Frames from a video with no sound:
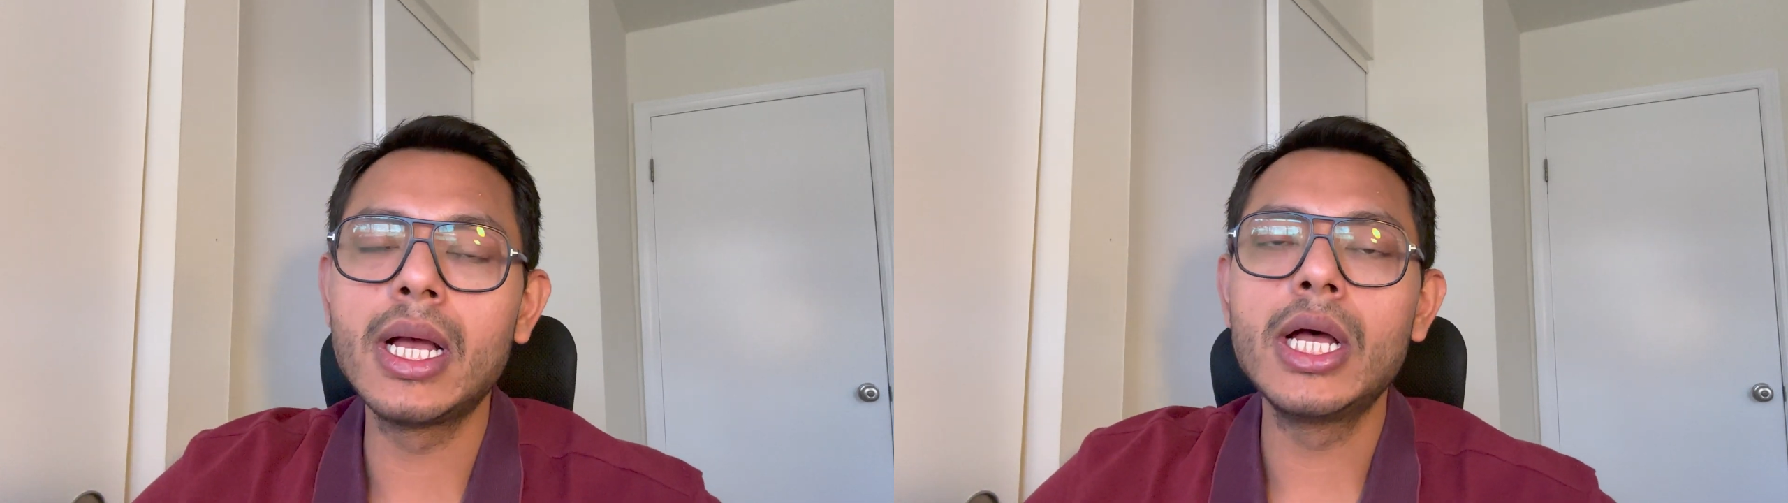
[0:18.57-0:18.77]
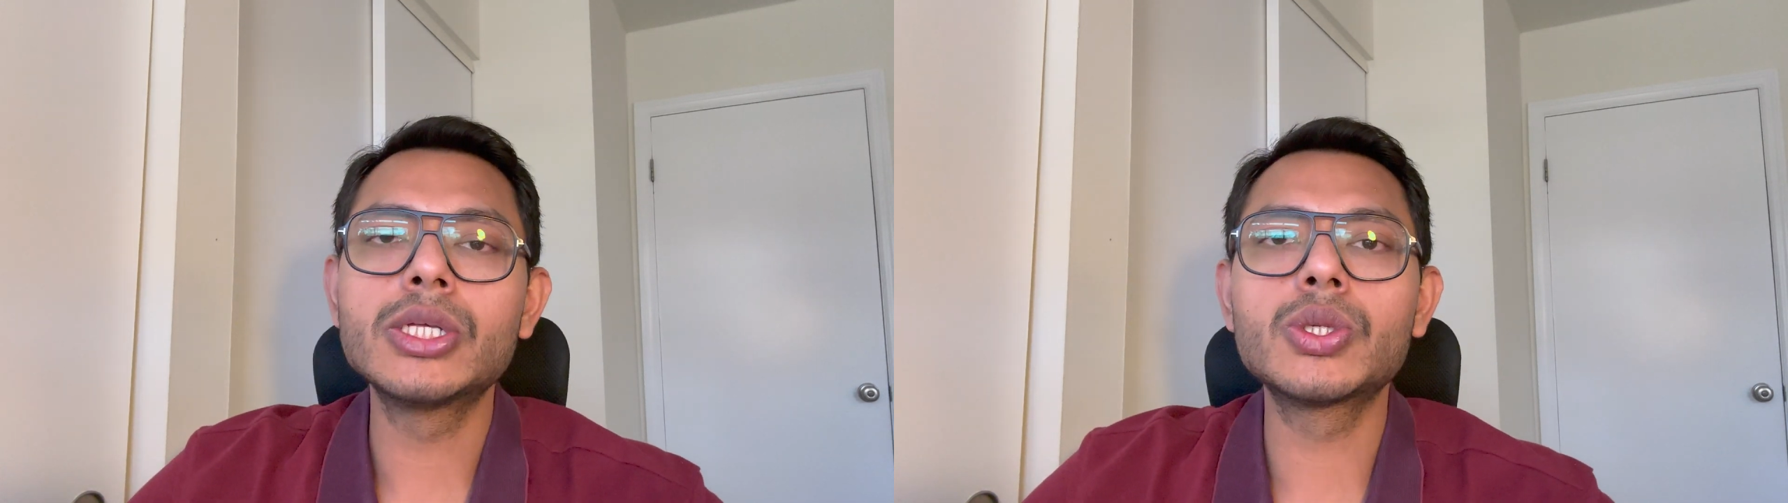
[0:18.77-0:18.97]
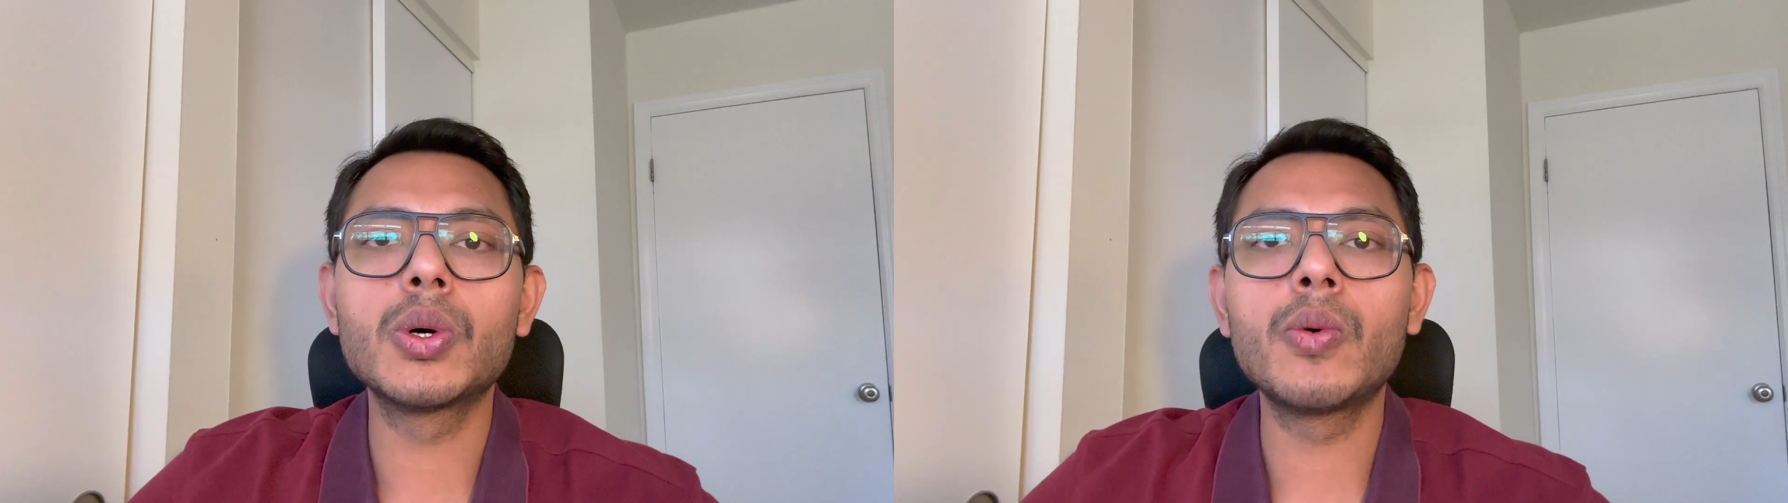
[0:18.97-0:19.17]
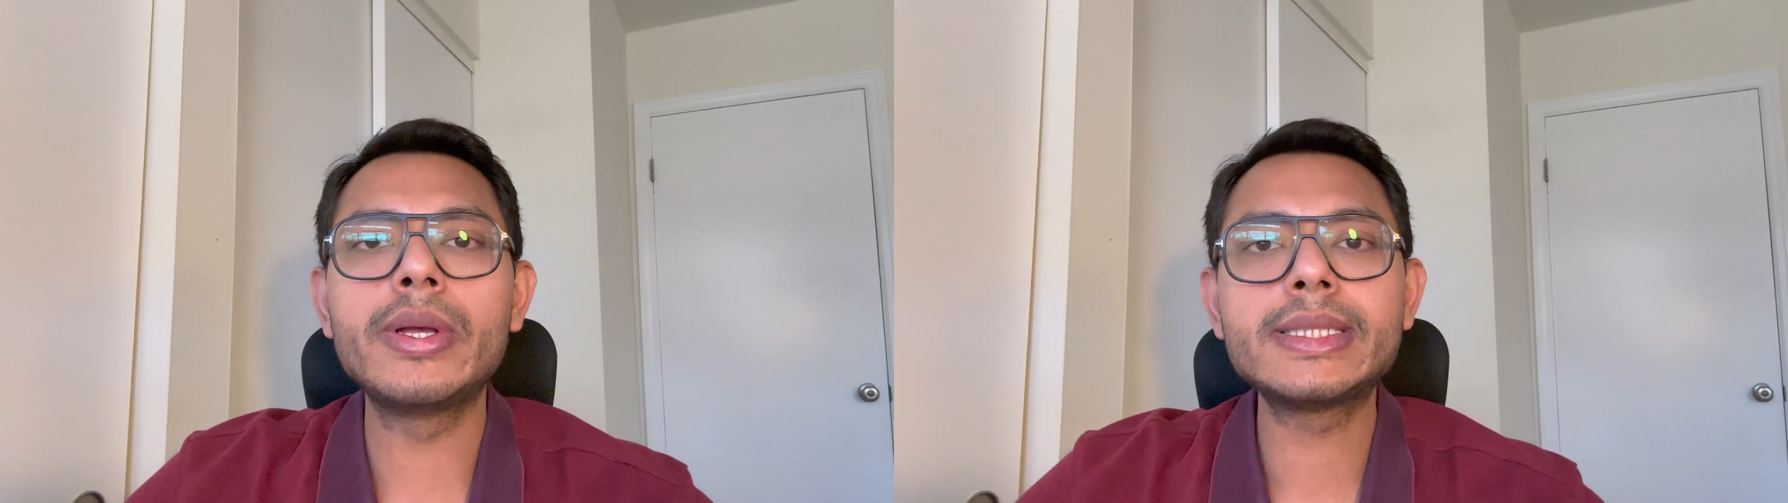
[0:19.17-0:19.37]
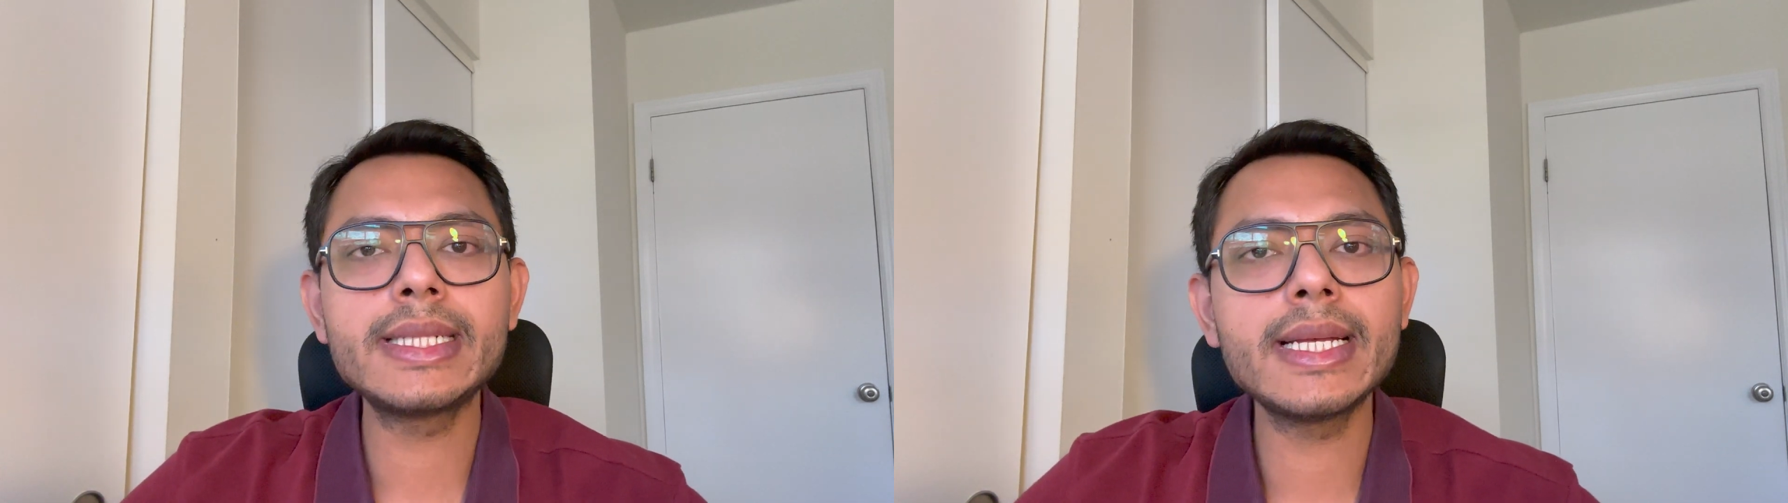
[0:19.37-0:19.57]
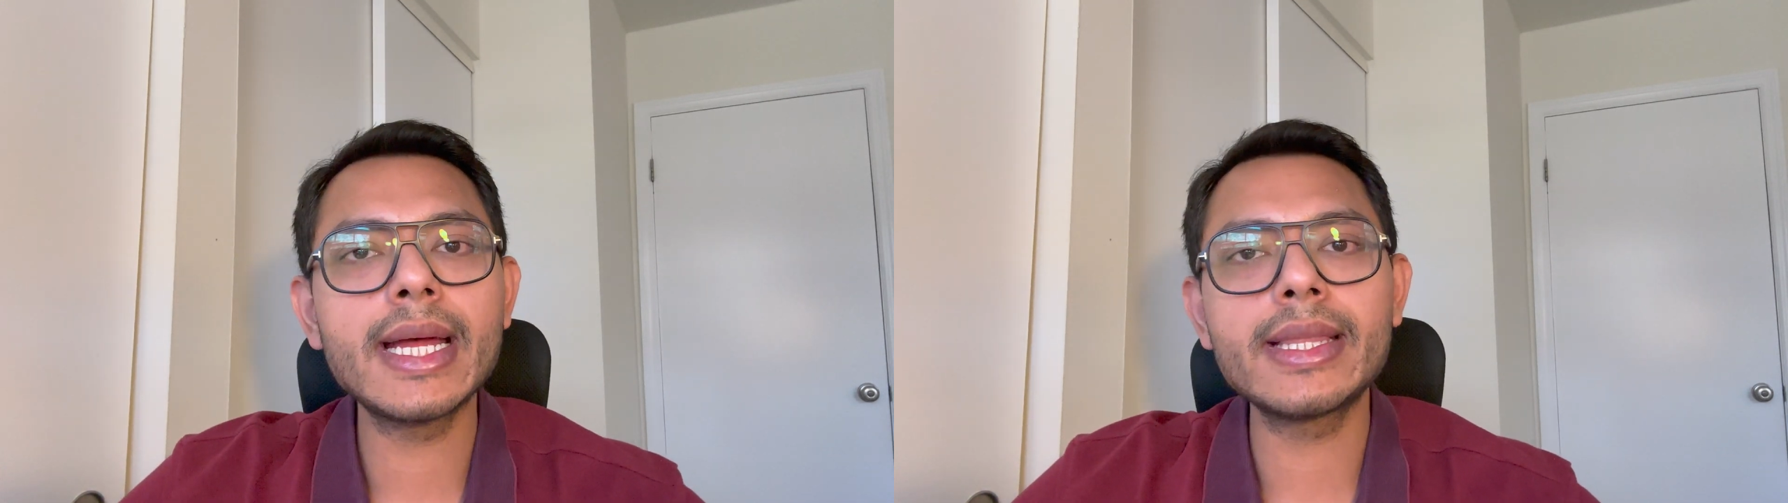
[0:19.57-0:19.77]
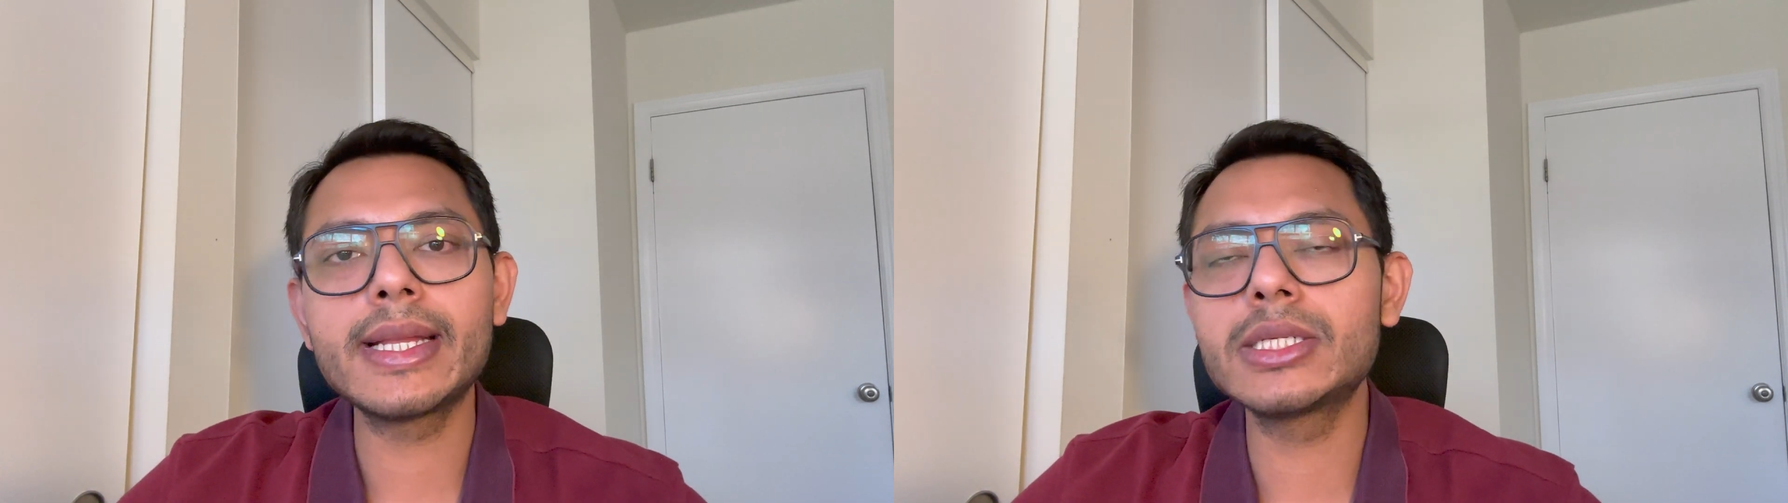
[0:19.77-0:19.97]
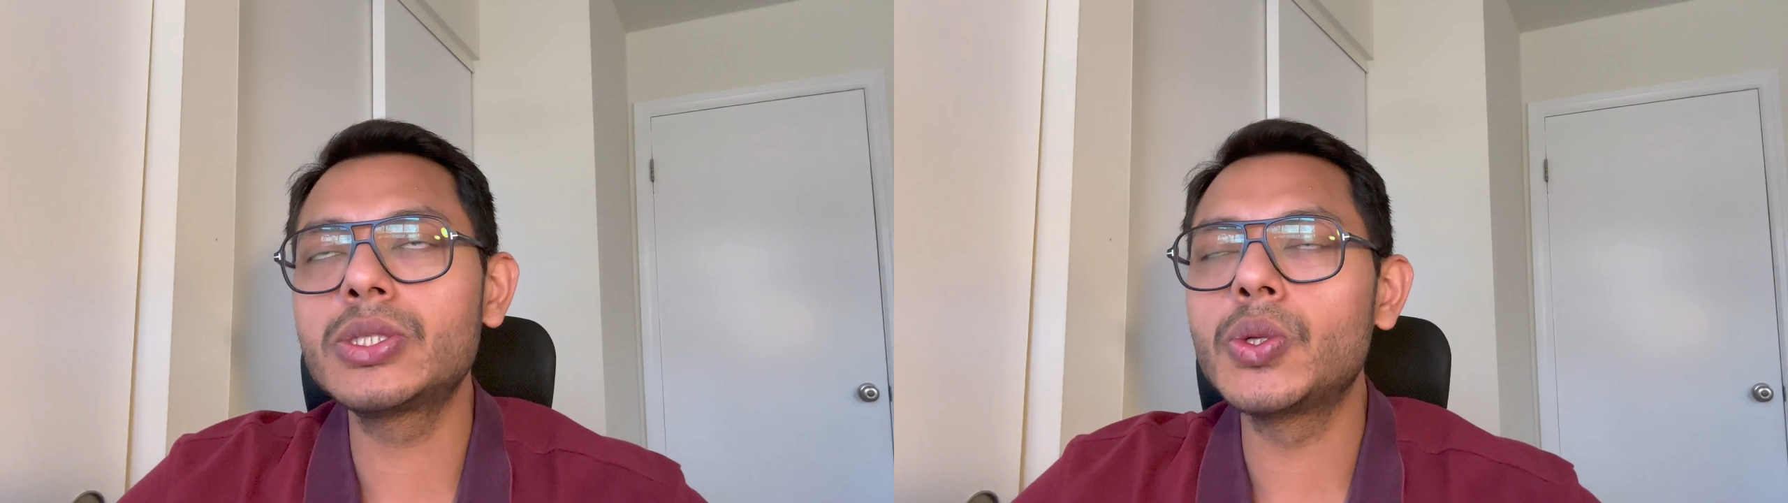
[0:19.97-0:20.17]
So we see that there
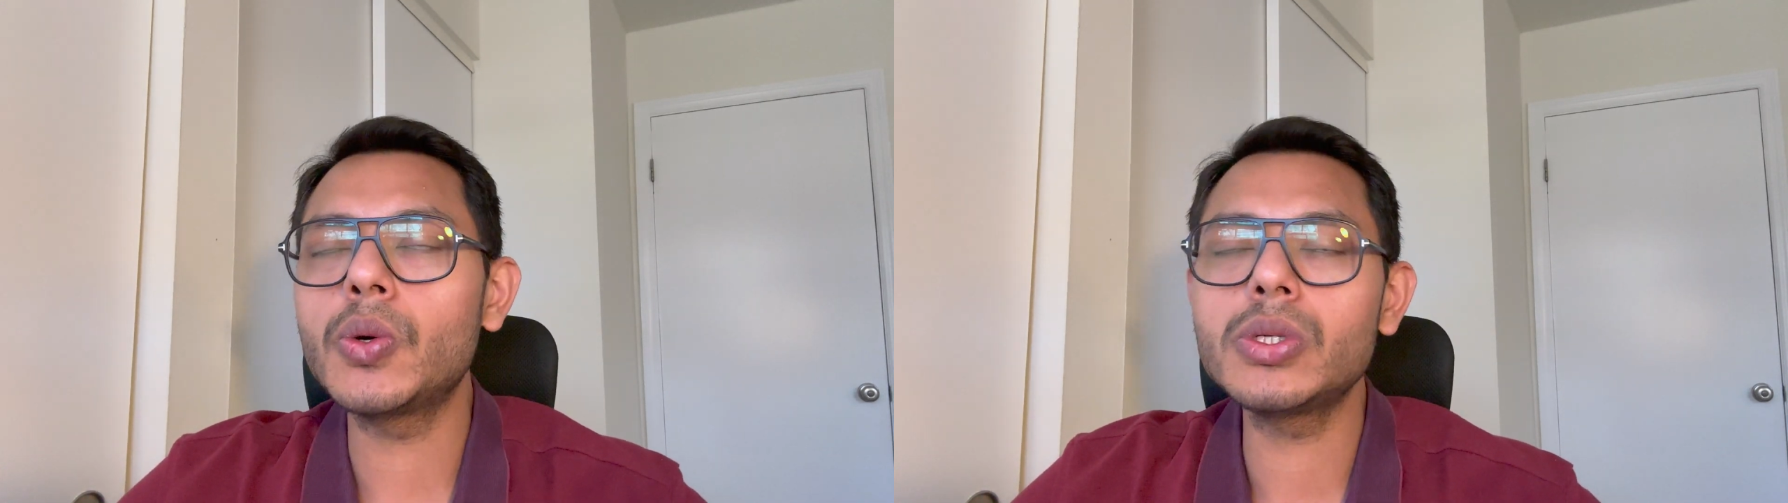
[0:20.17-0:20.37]
is no